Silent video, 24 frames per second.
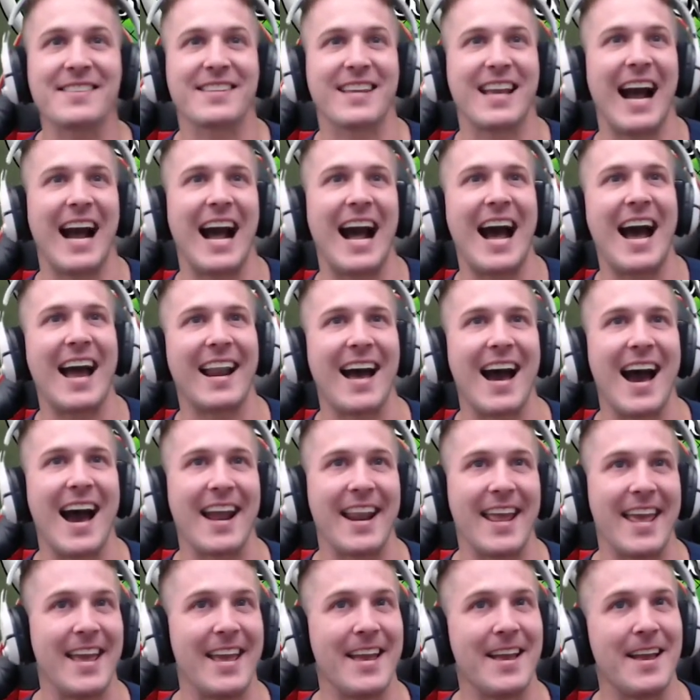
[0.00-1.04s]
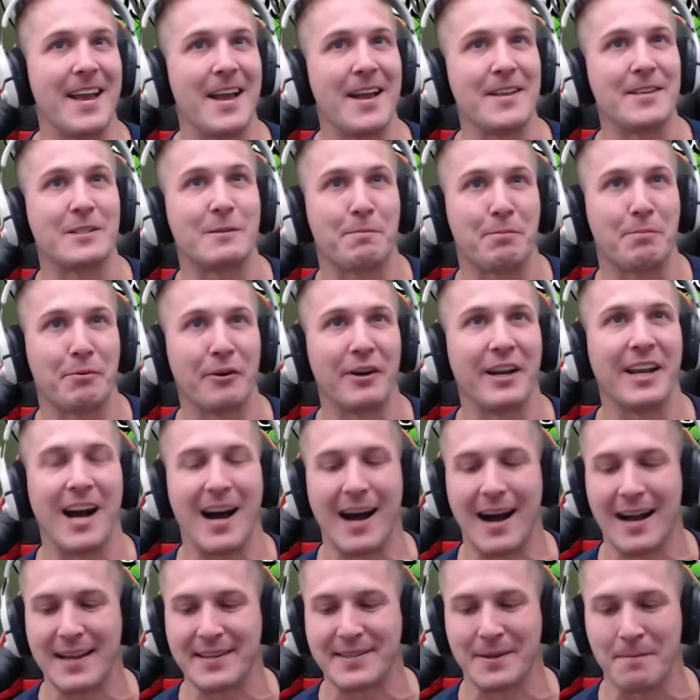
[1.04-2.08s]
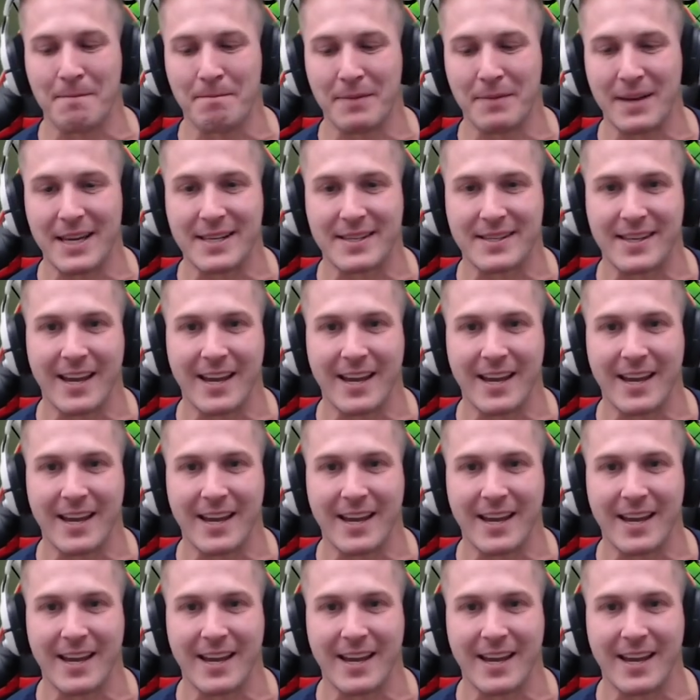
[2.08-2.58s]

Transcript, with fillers: Kadot is pretty awesome, Beast